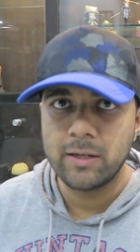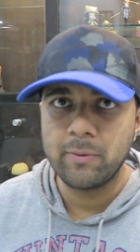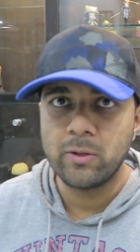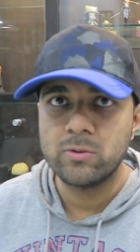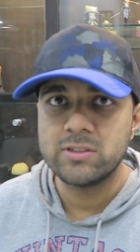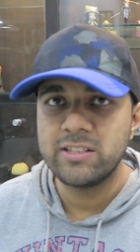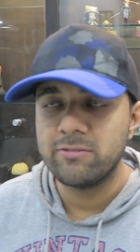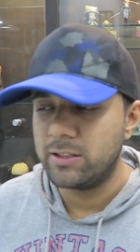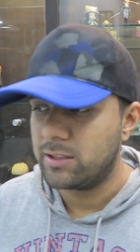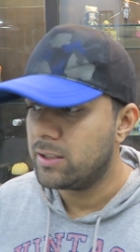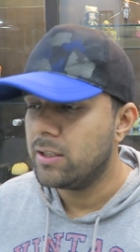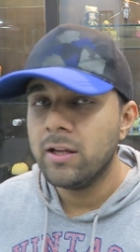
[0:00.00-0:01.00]
the Redmi Note
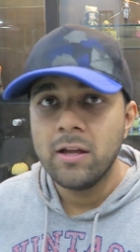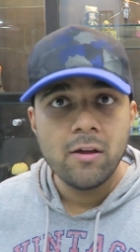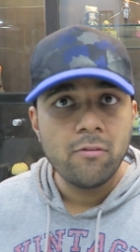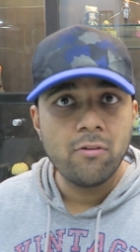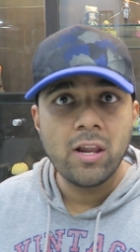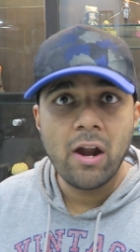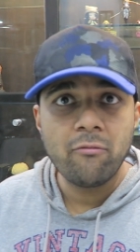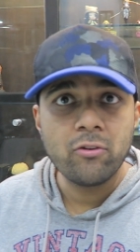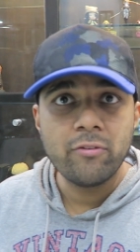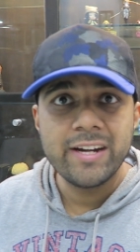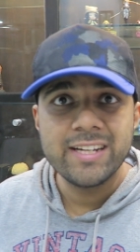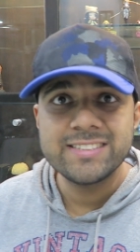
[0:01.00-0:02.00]
7. we'll have
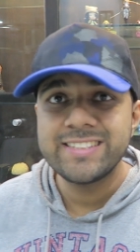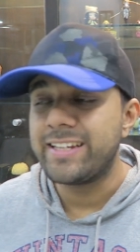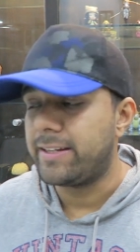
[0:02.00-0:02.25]
to wait and